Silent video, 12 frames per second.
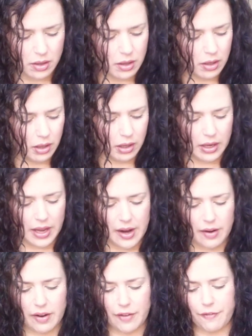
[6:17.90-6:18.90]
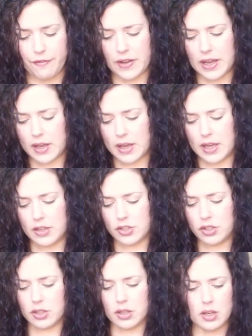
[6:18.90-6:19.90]

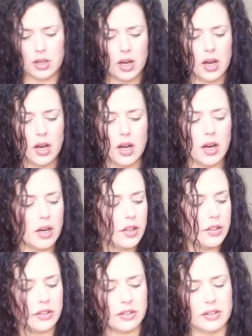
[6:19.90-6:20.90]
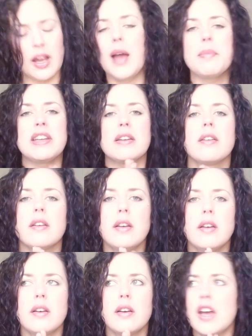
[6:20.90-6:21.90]
clarification cards.
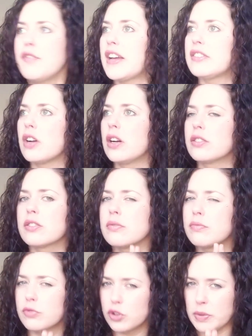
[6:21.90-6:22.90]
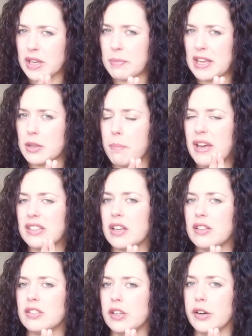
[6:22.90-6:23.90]
Advice cards, so we can make the best
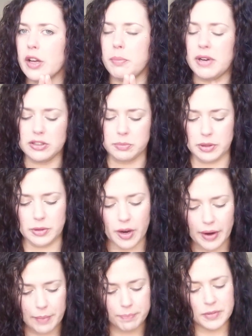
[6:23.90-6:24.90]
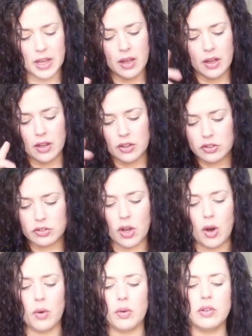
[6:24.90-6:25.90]
case scenario possible. All right,
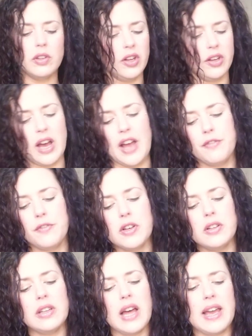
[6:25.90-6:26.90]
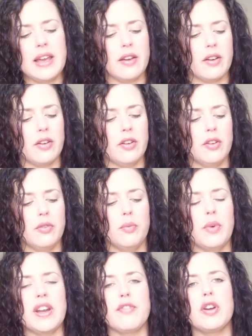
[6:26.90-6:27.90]
so look, I feel like
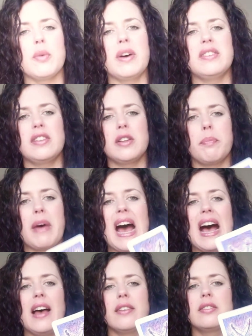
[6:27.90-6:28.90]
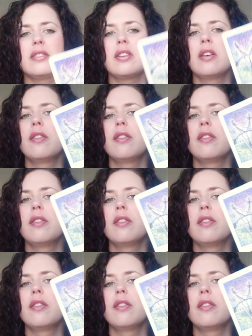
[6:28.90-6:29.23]
whatever it was in the past,